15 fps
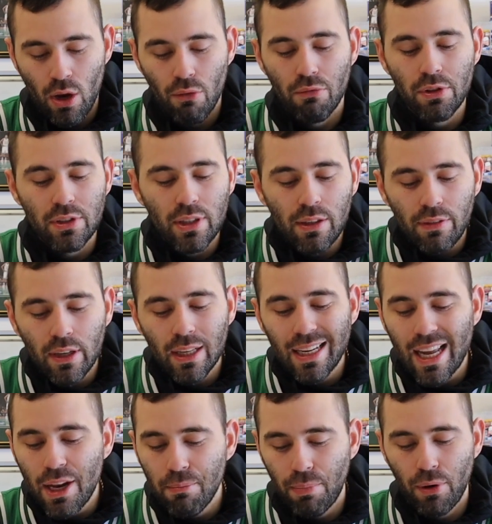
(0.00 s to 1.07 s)
Receiving an
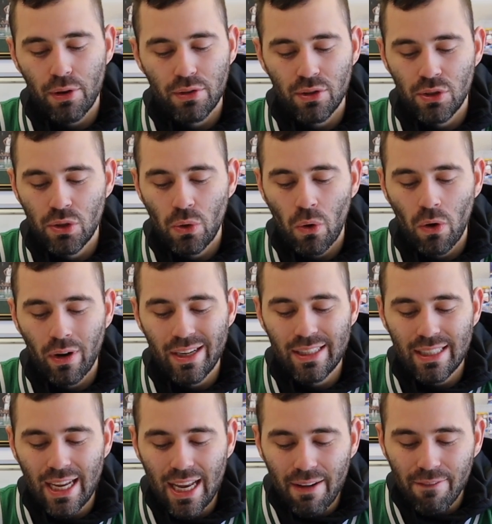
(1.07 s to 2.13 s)
in-person tour
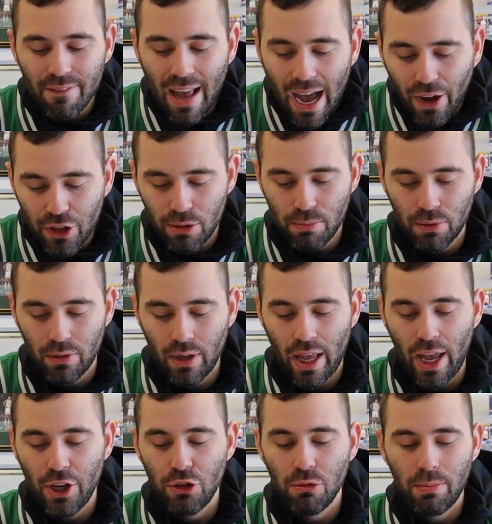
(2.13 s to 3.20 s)
is invaluable,
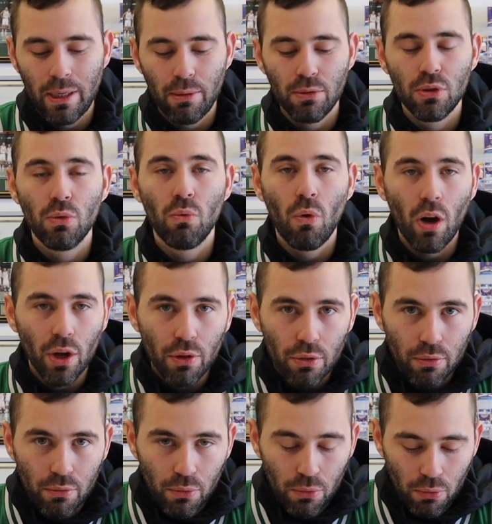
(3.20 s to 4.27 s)
as you'll be able to walk
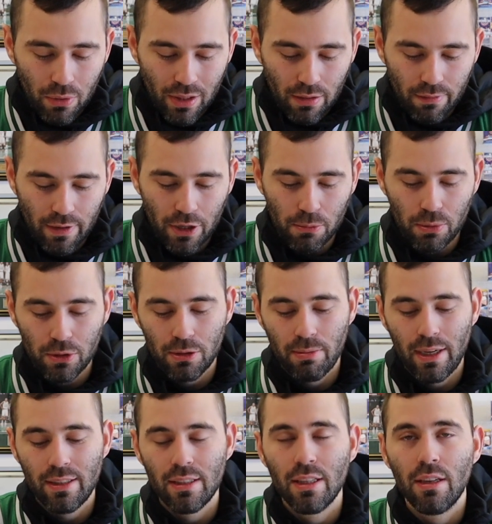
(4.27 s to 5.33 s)
through the available
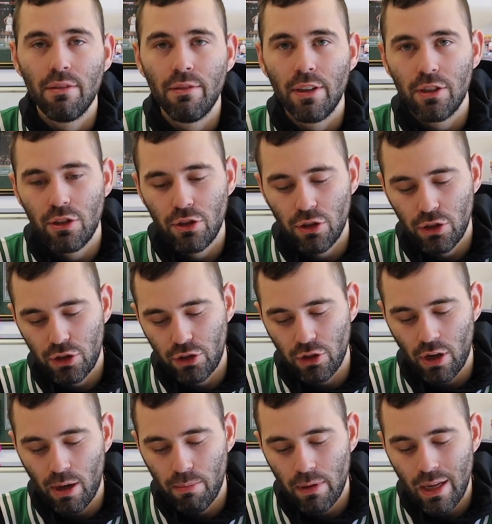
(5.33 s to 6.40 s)
space and envision your
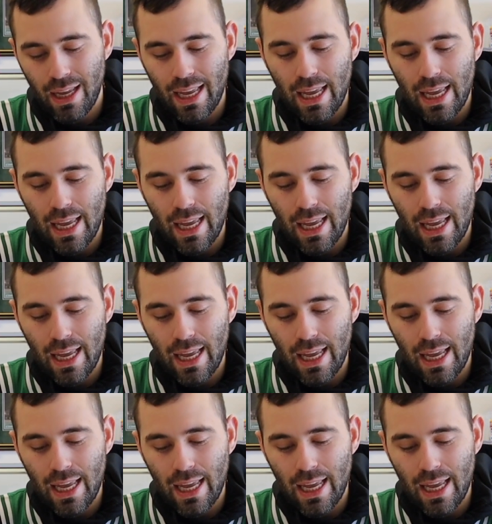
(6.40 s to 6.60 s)
shop